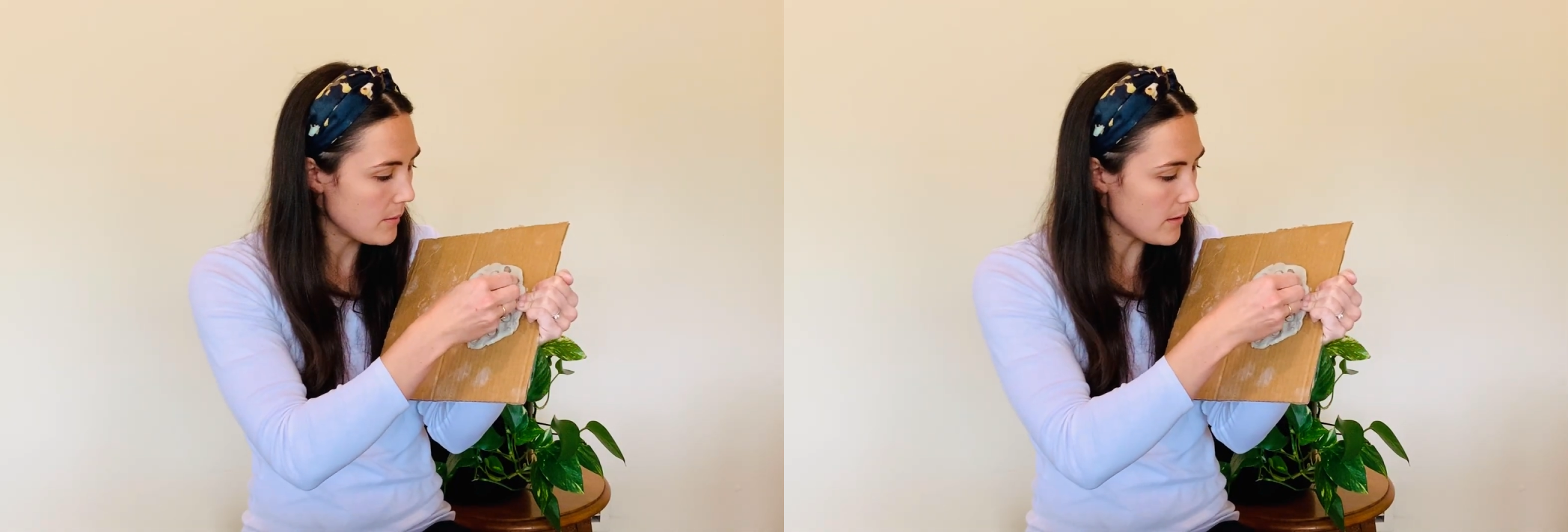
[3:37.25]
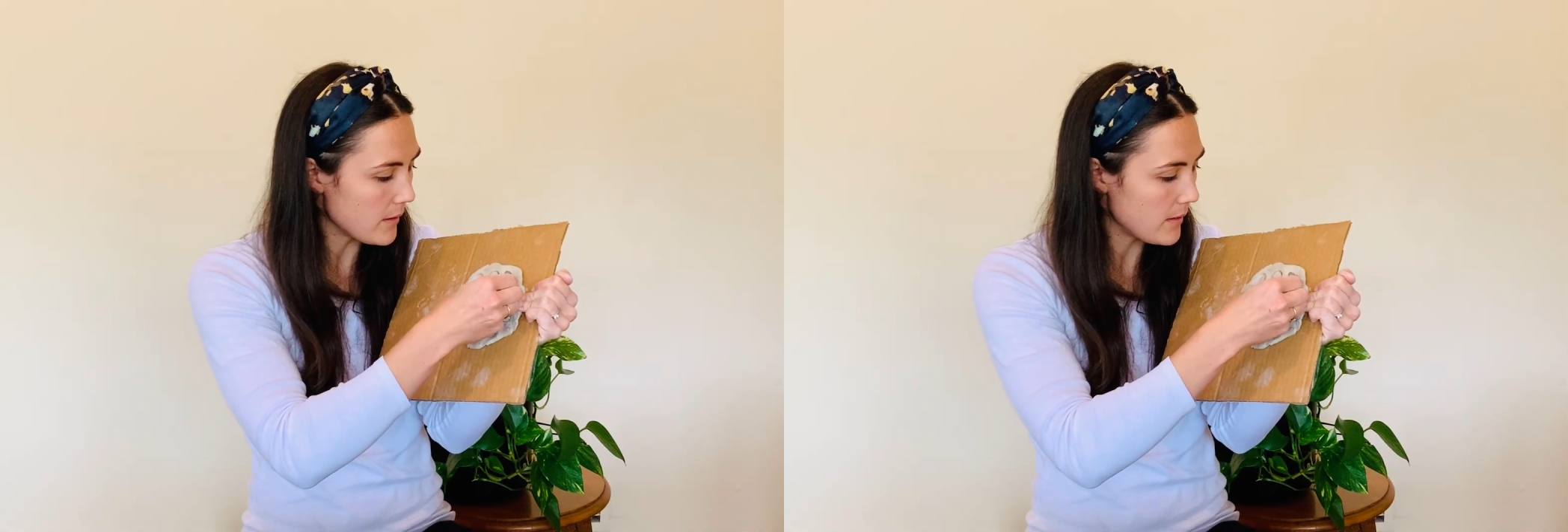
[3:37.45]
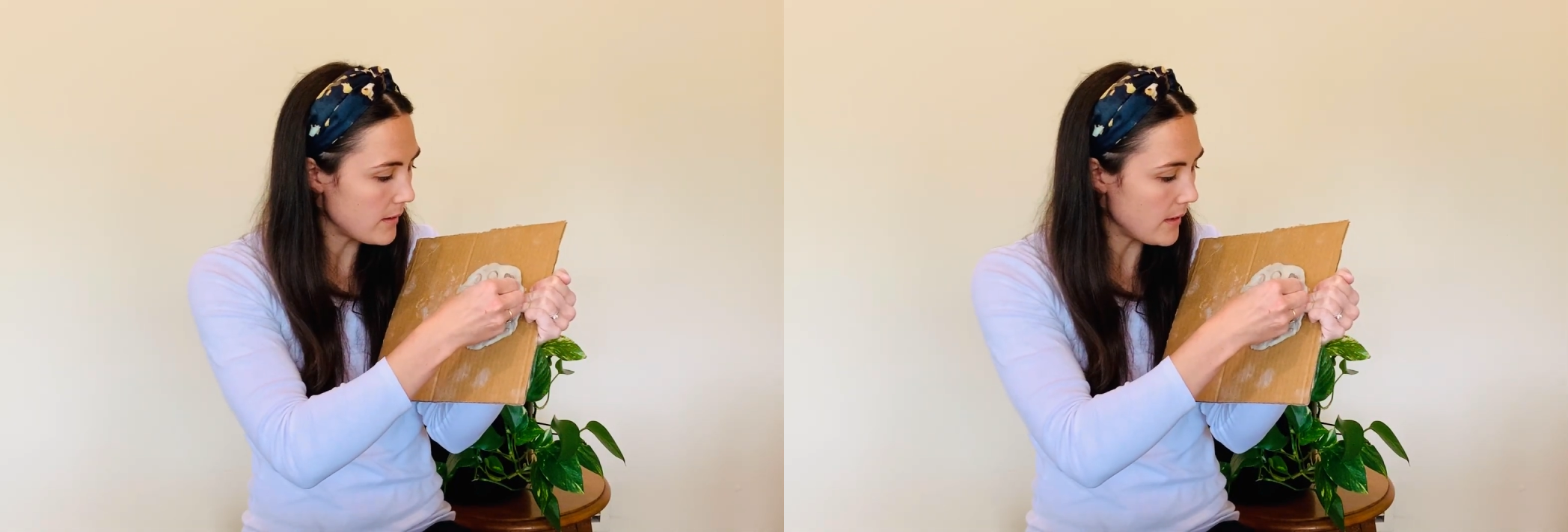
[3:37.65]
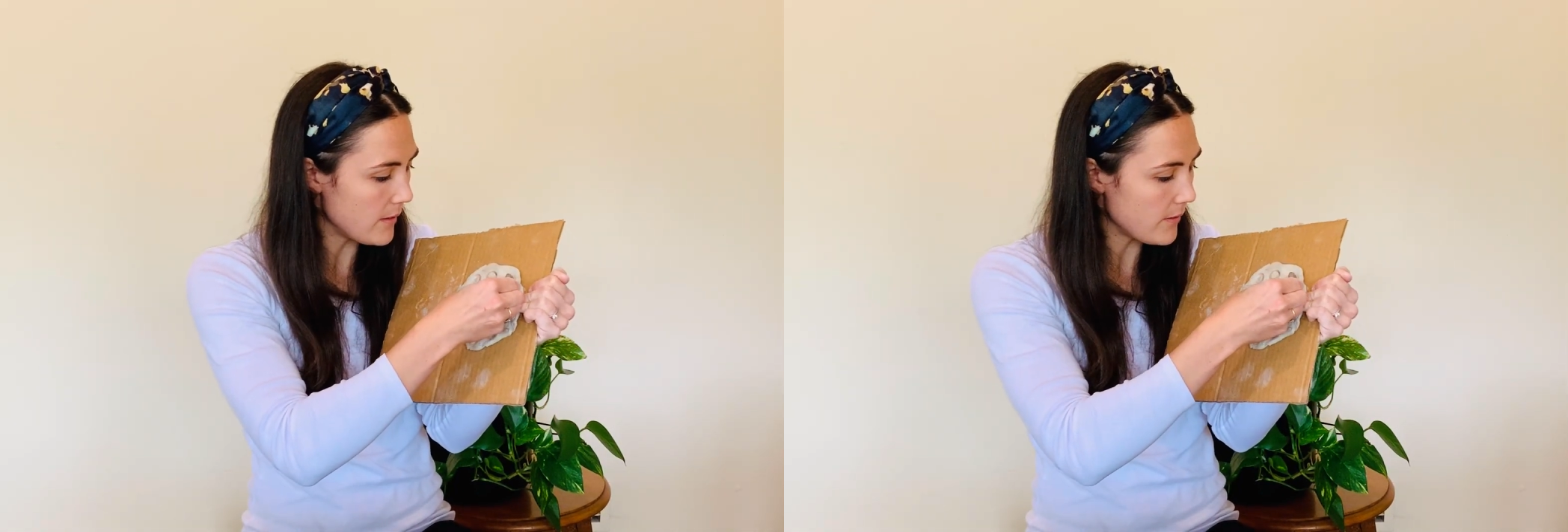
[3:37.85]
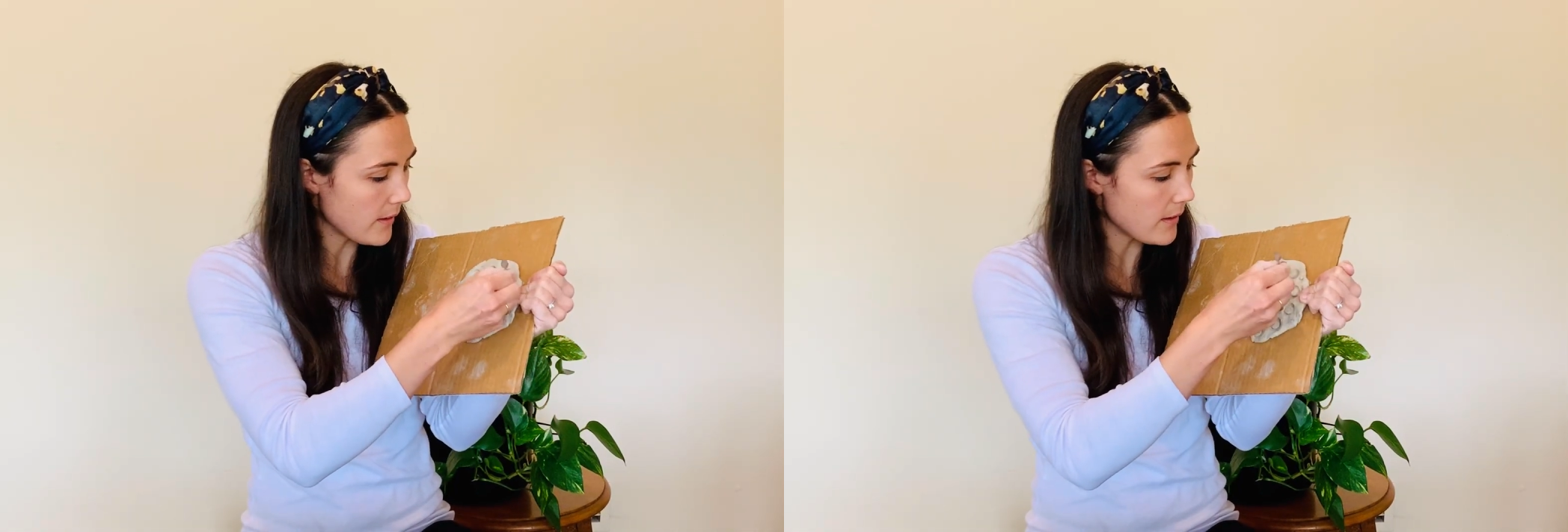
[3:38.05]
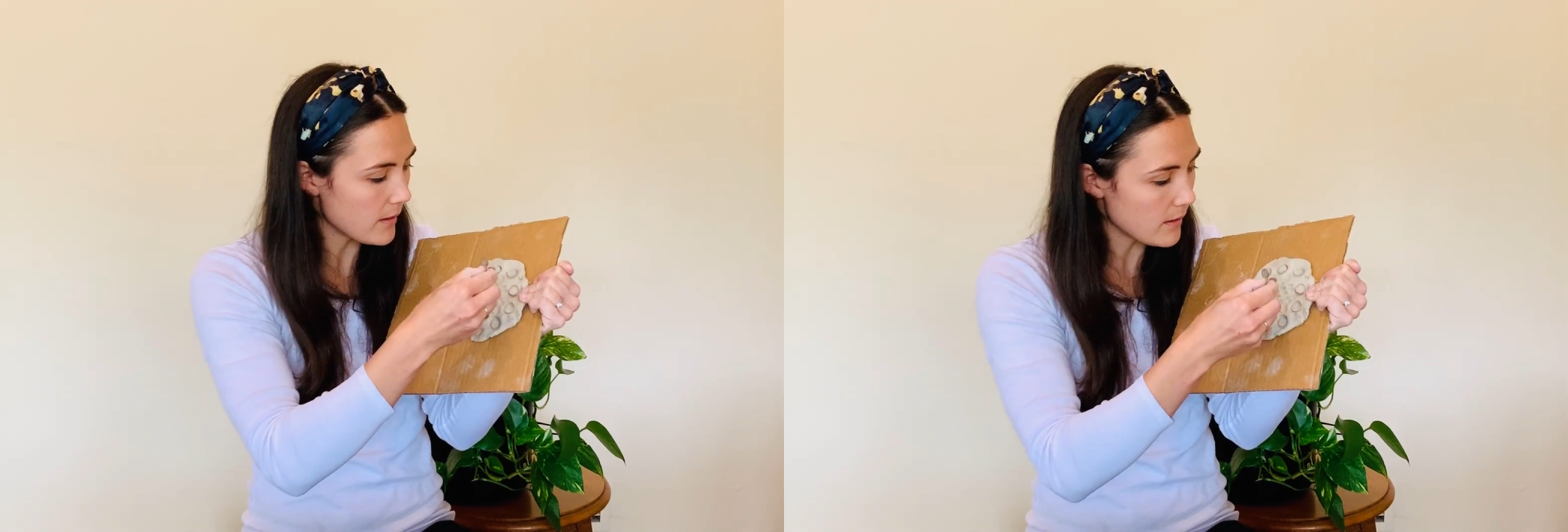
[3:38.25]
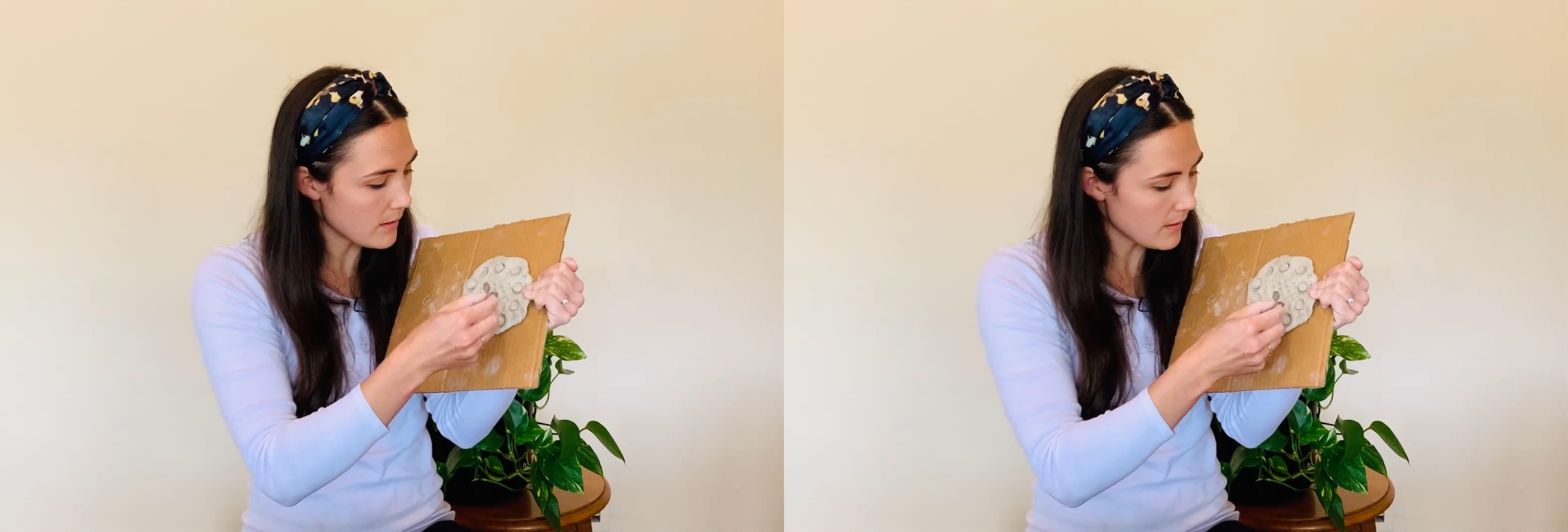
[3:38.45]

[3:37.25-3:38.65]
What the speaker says: I'll see if I can